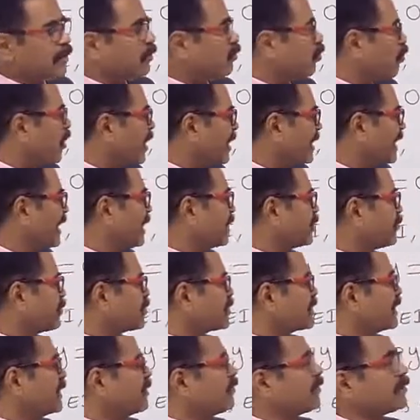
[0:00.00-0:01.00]
1 into
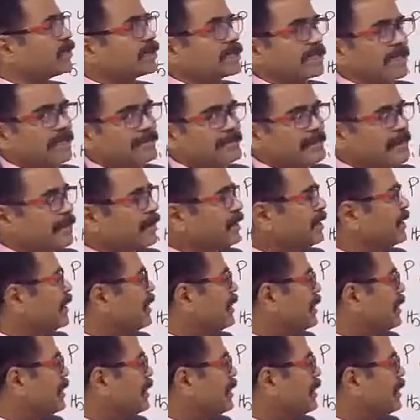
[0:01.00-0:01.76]
C1, C1,